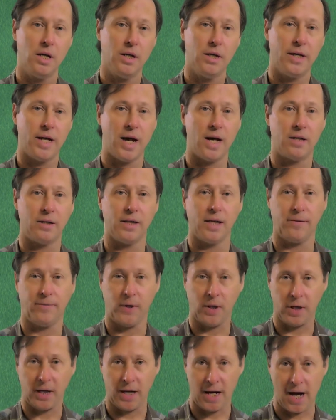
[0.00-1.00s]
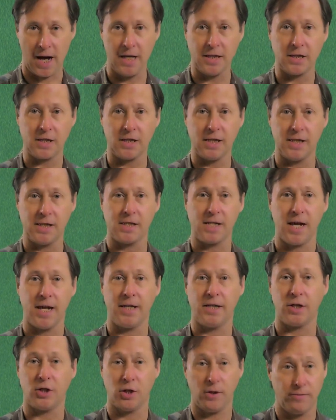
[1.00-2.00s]
Now, if you can honestly say
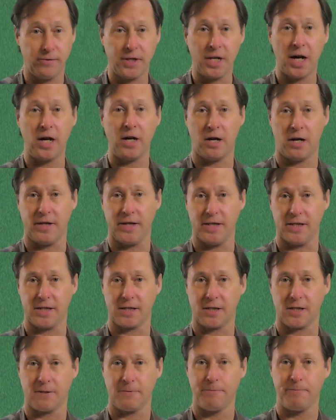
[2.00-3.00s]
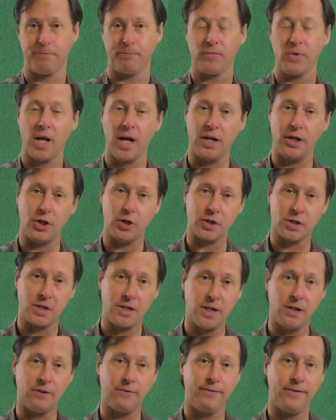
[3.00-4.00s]
that you've done all this, and you're
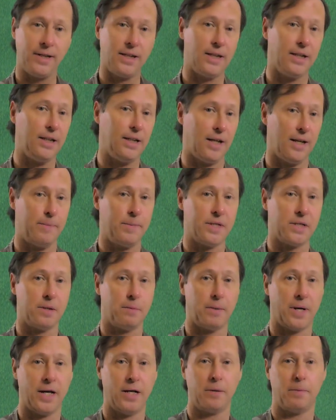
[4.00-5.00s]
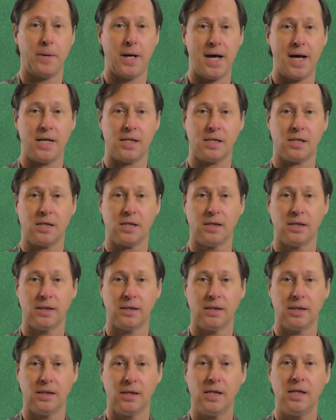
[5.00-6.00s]
still feeling limited by your past,
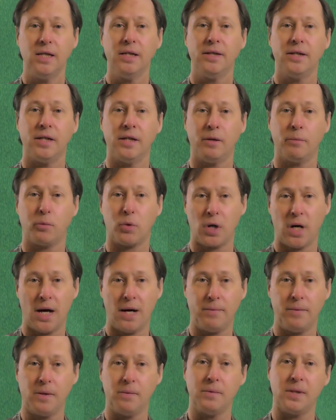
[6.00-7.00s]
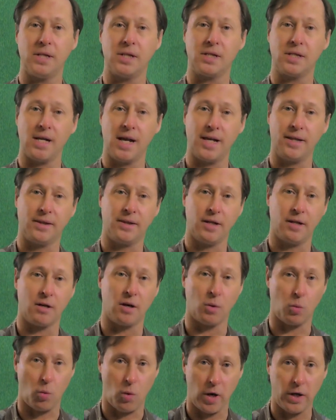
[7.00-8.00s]
then the problem is that there
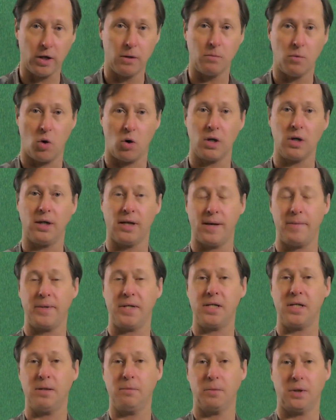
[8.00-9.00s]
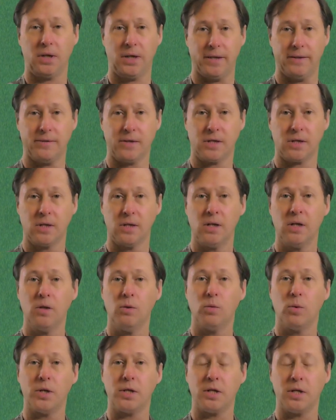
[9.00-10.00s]
are one or more limiting beliefs
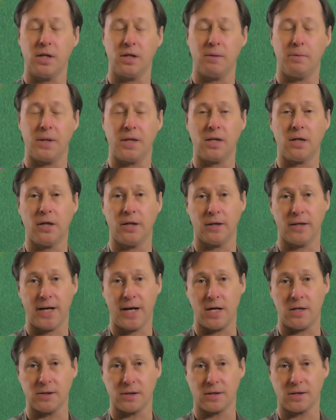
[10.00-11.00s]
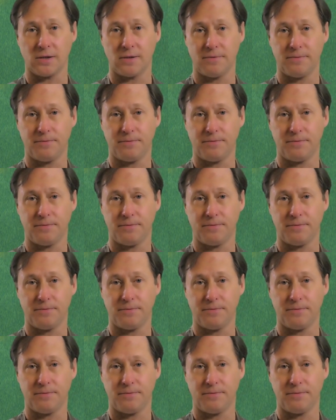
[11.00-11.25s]
which need to be cleared out.